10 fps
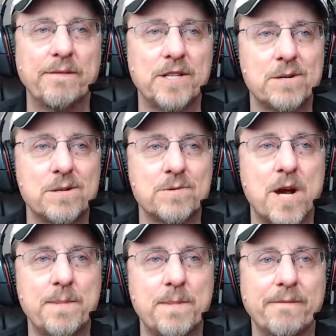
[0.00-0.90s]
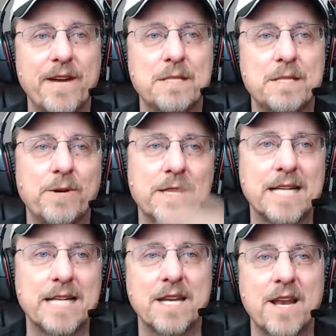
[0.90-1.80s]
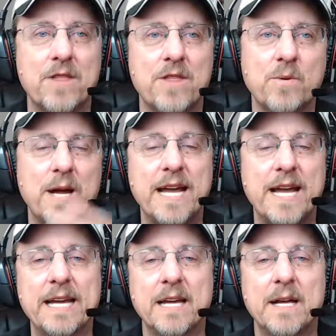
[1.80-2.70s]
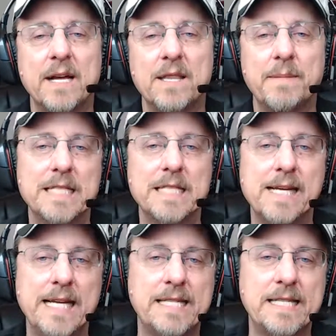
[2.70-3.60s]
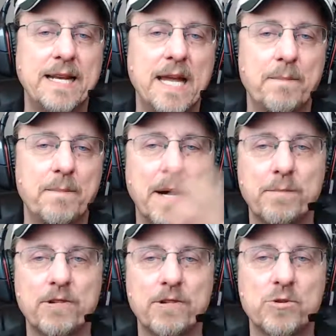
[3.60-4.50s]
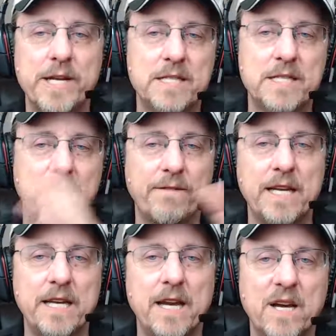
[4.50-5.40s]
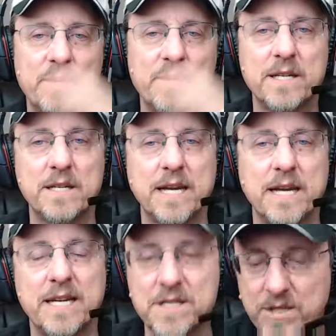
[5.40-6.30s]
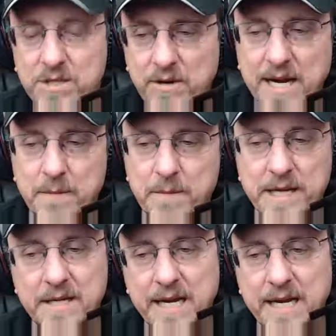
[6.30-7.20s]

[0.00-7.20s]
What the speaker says: If you subscribe on Facebook, that's another way that makes it easy to keep up with tweets and video and Instagram and